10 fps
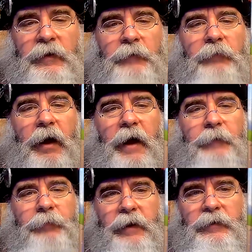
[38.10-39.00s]
by
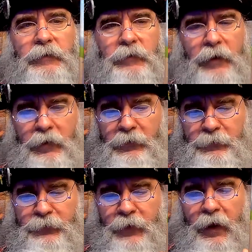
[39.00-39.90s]
Peyton Leung
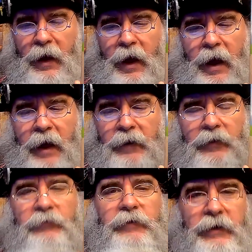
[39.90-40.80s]
and Hilary